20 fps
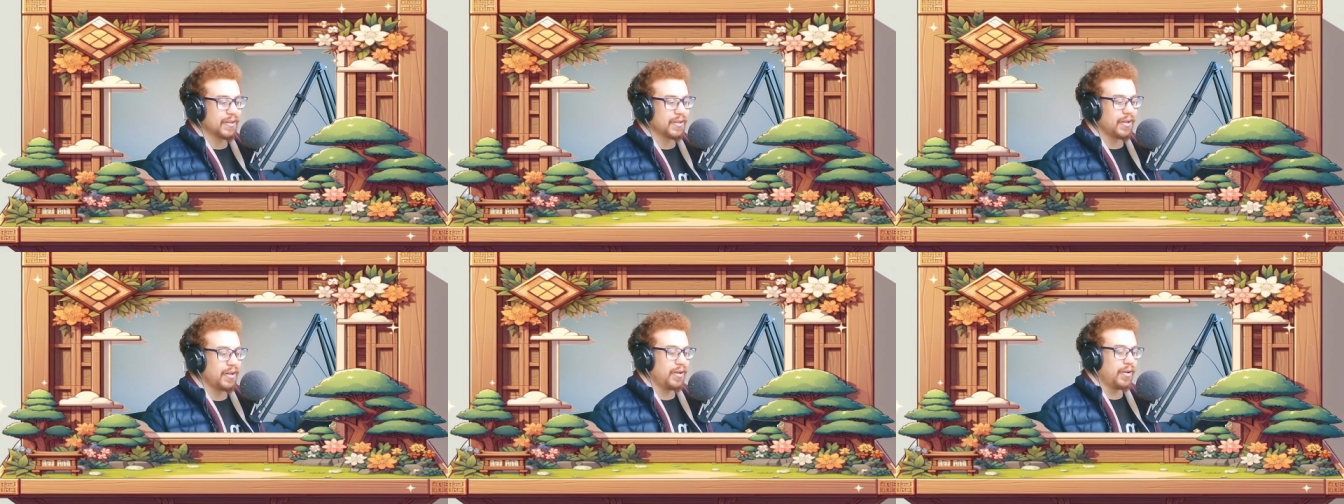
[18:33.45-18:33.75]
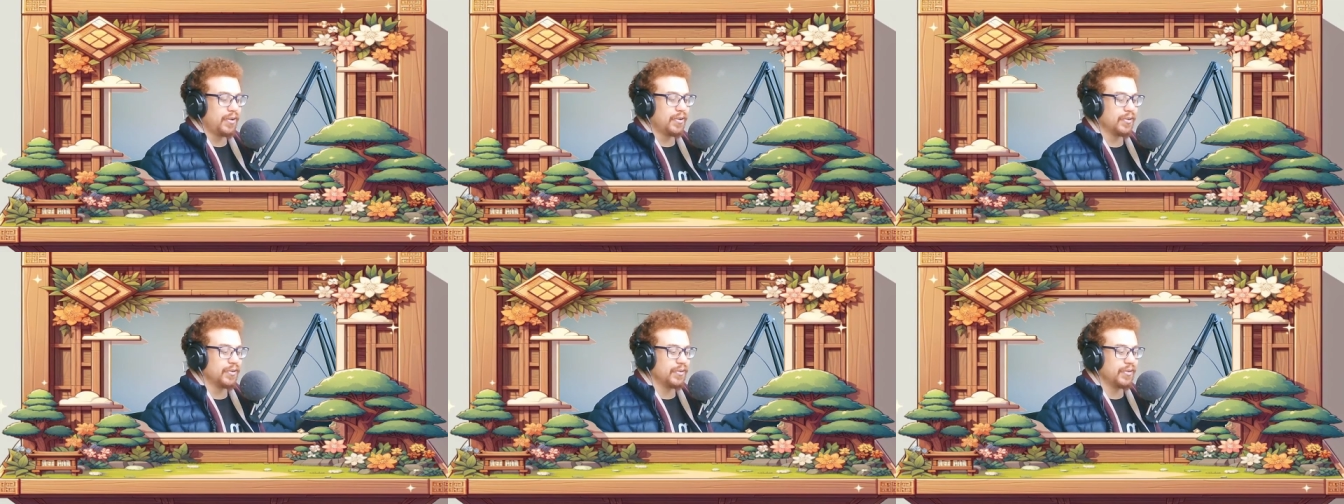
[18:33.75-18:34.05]

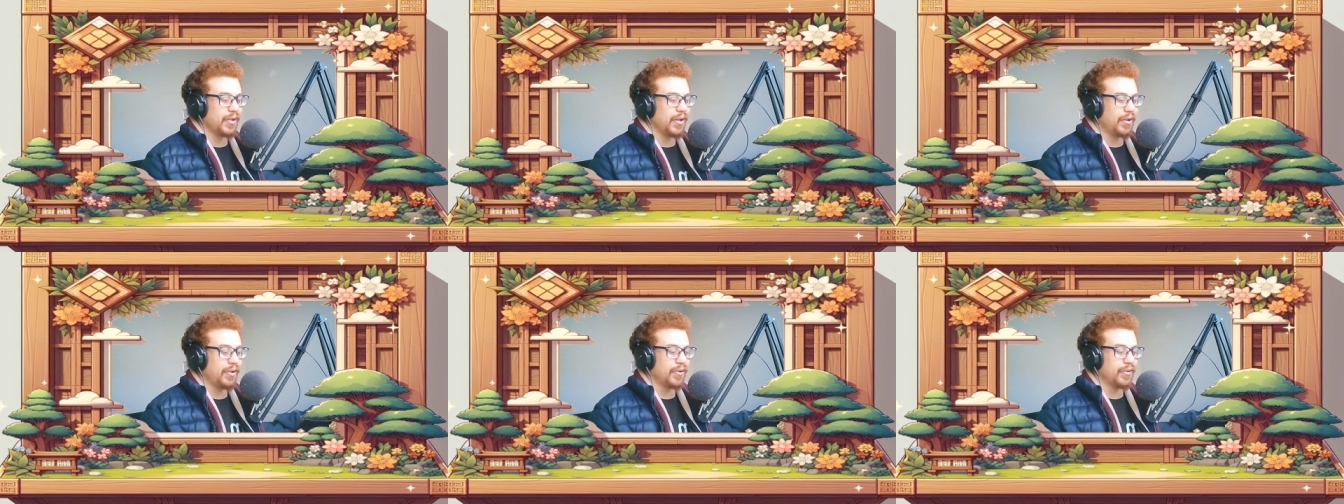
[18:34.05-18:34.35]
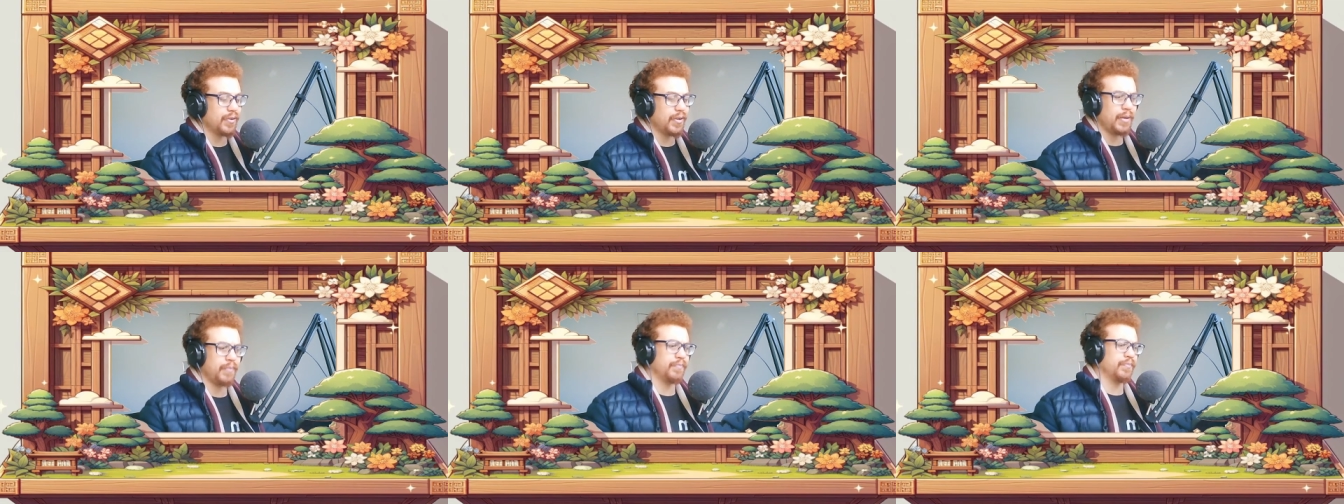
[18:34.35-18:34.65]
oh no,
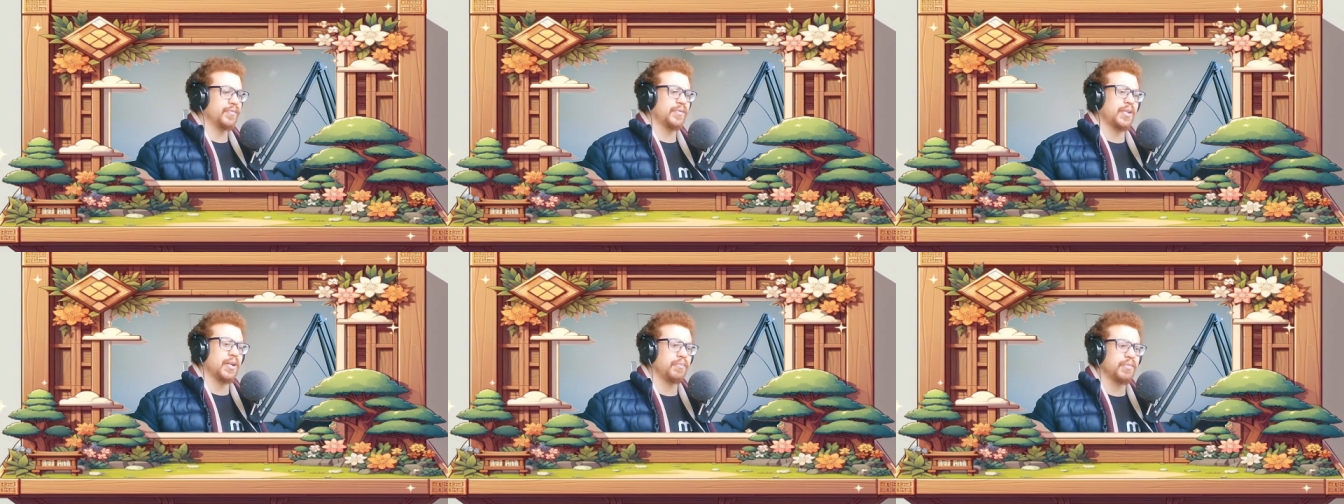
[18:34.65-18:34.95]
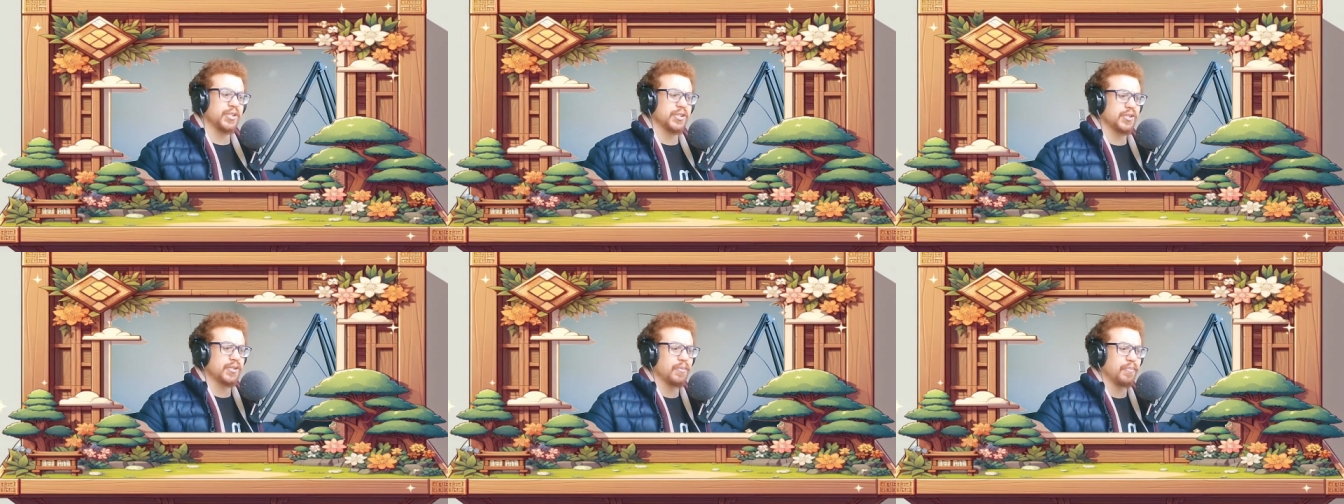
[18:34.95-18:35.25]
I'm
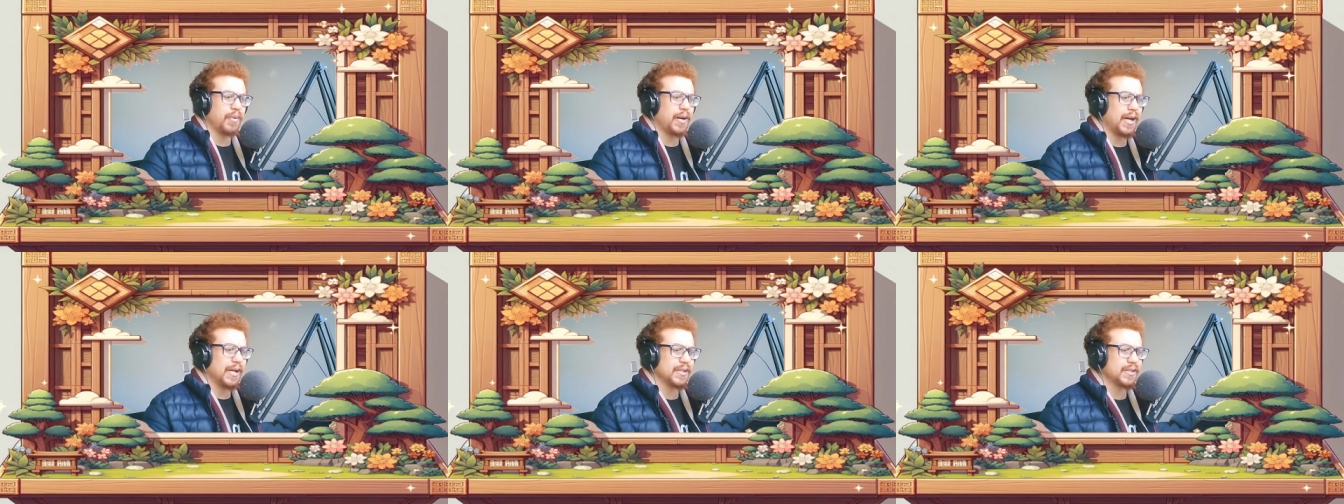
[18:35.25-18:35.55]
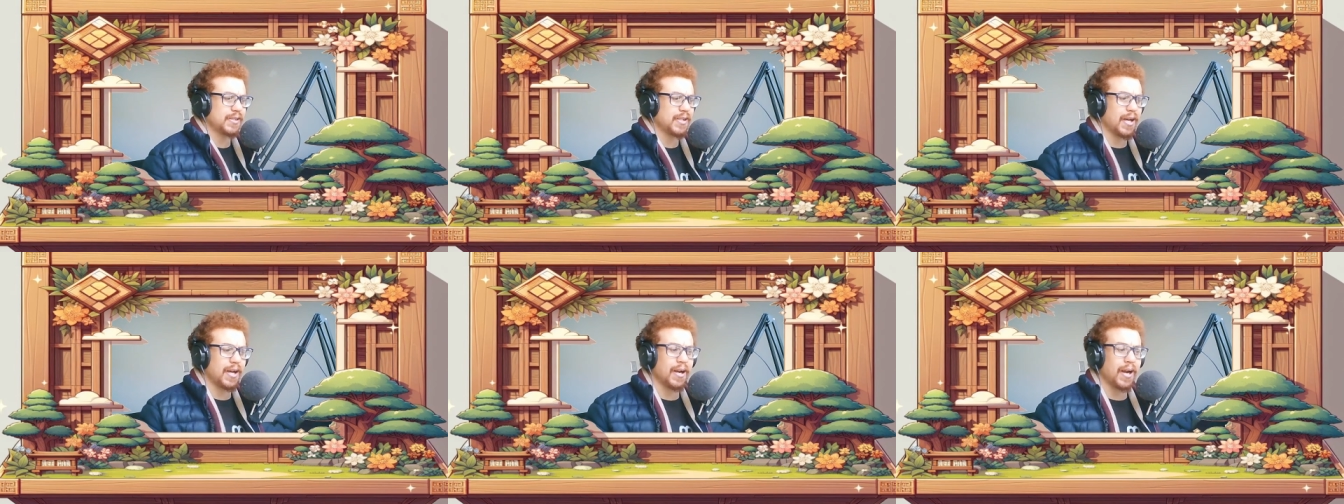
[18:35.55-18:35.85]
just a
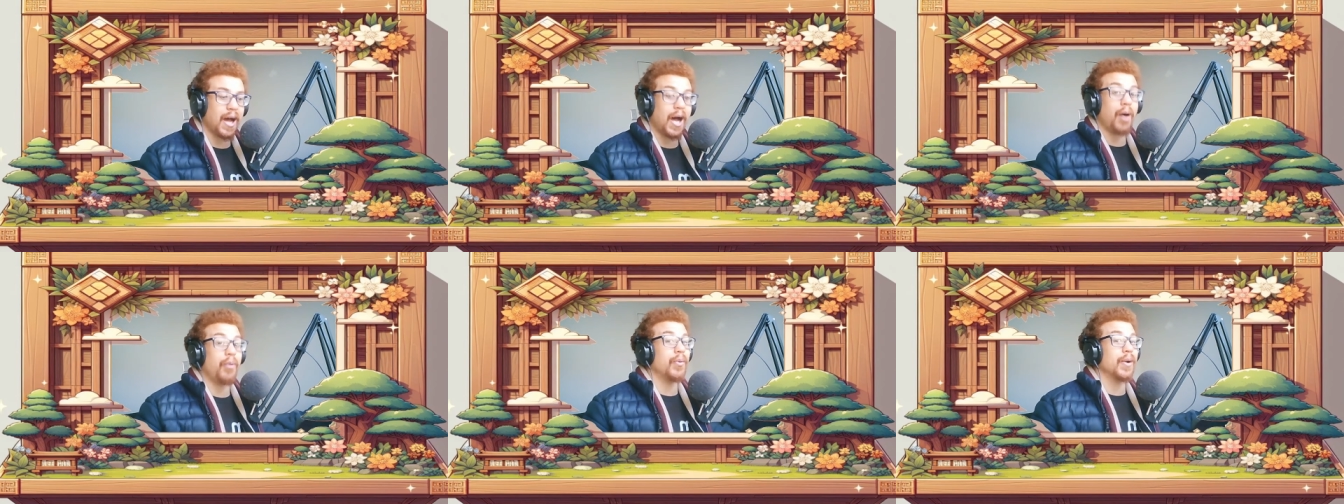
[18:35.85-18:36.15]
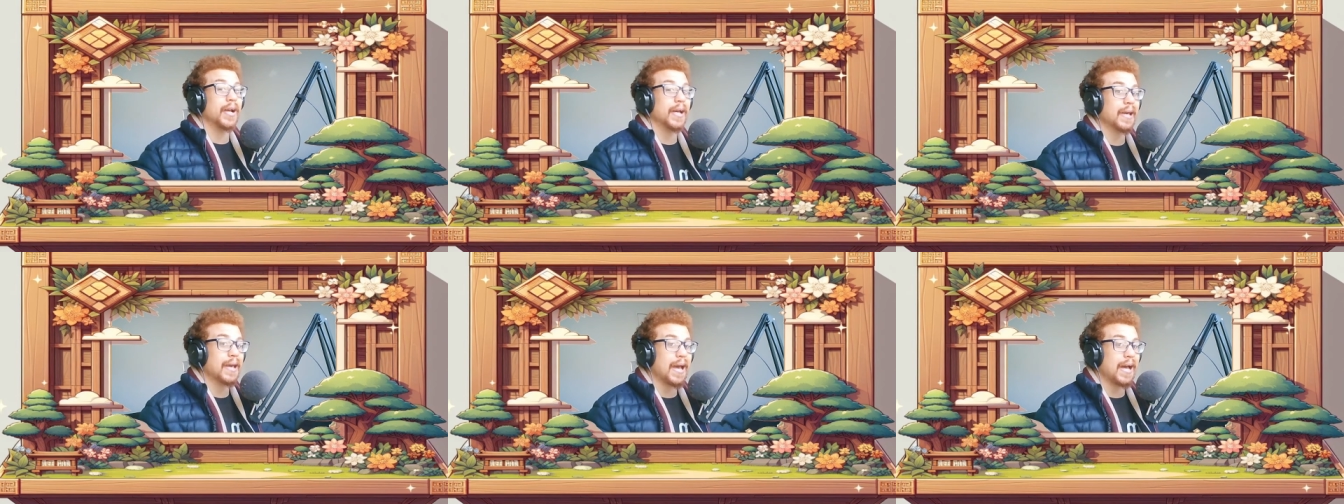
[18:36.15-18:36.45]
bystander, I want
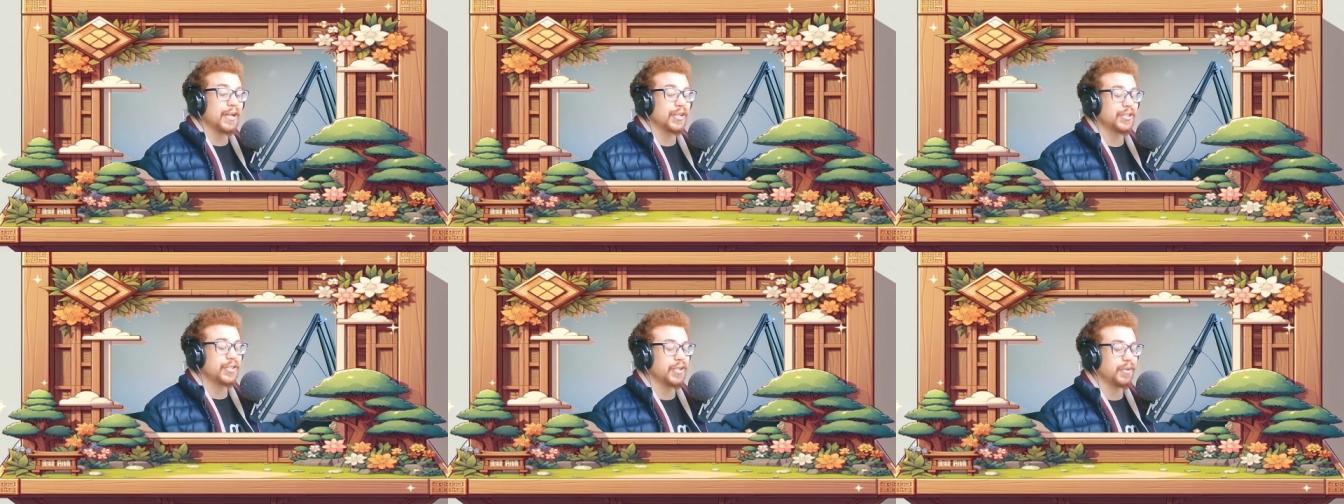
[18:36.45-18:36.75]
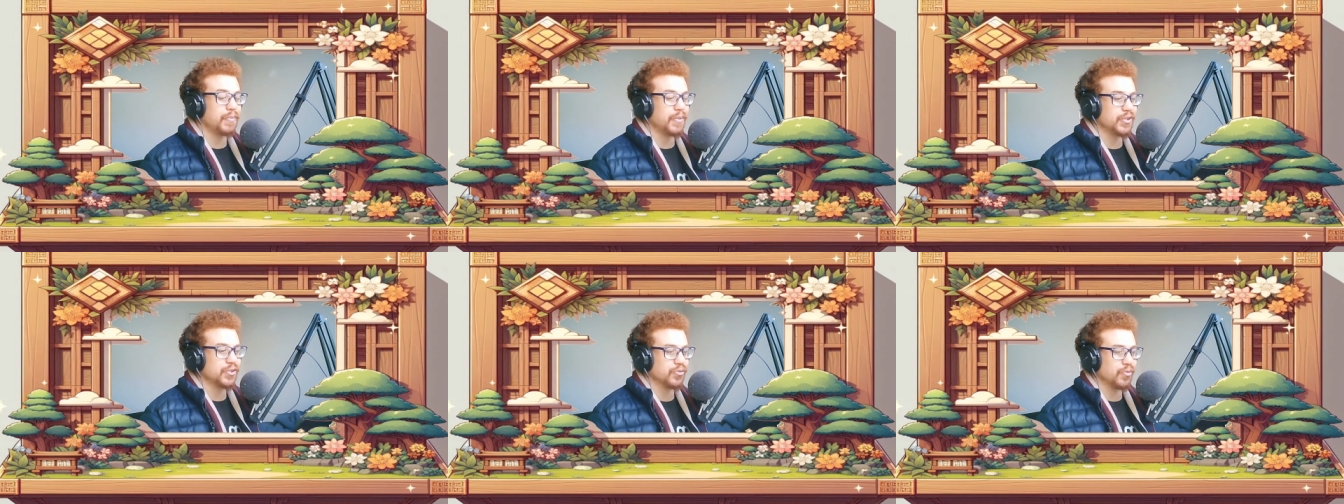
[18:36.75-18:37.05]
to catch
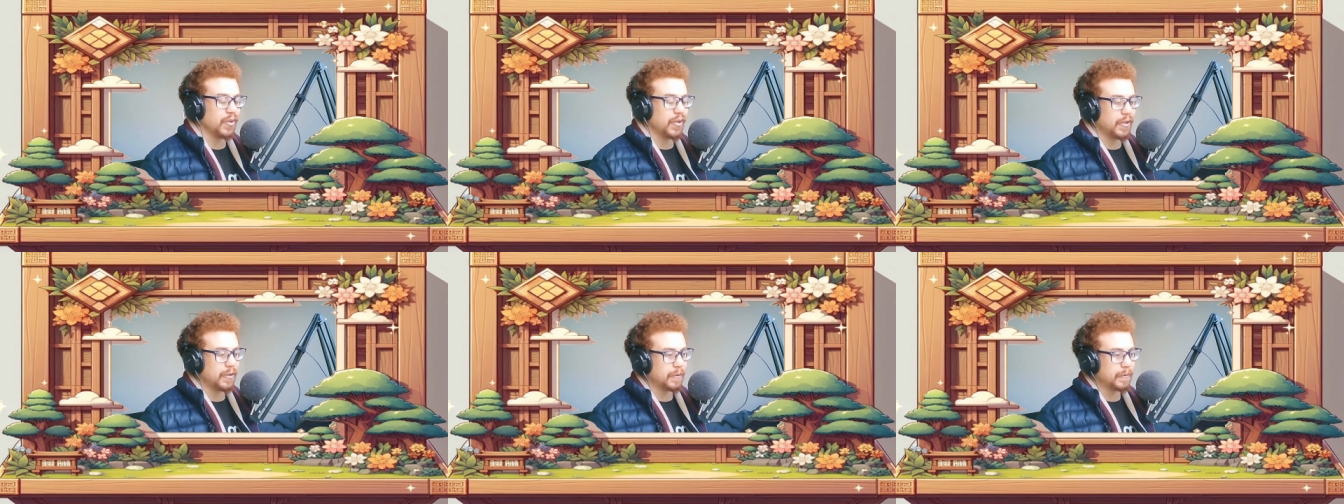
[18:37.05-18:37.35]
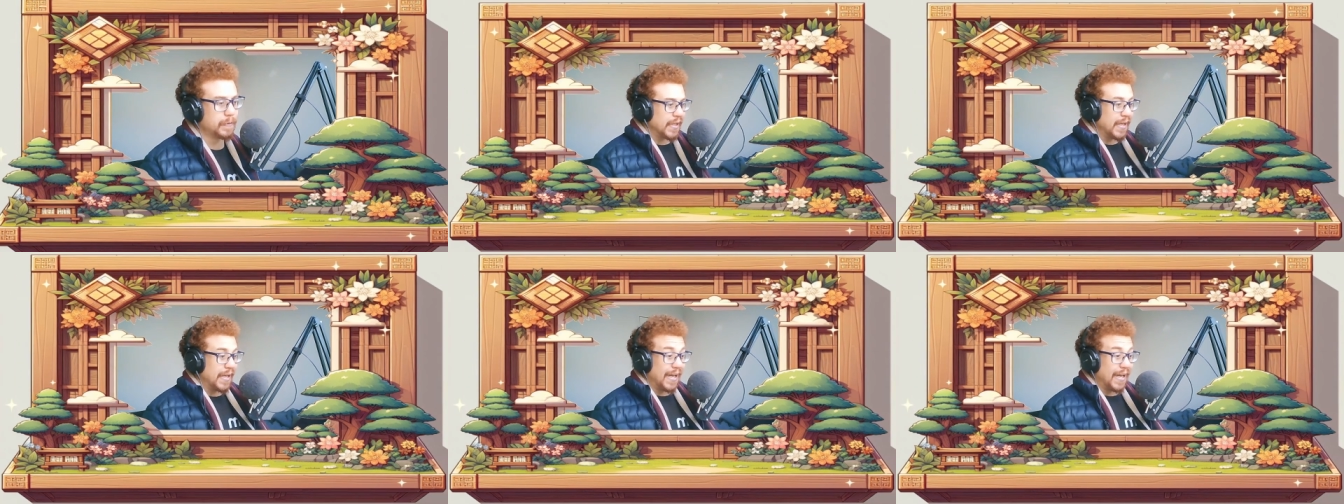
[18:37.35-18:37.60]
him as well.